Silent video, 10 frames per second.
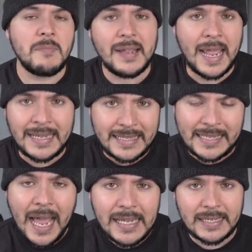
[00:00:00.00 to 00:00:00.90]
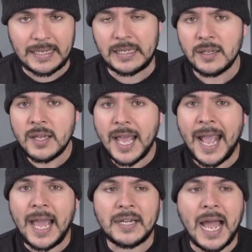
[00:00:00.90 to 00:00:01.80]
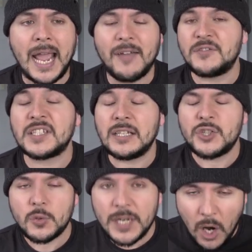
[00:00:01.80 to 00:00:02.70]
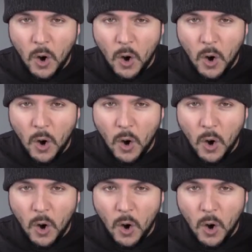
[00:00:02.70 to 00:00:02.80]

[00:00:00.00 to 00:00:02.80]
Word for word: my anxiety and I have sensory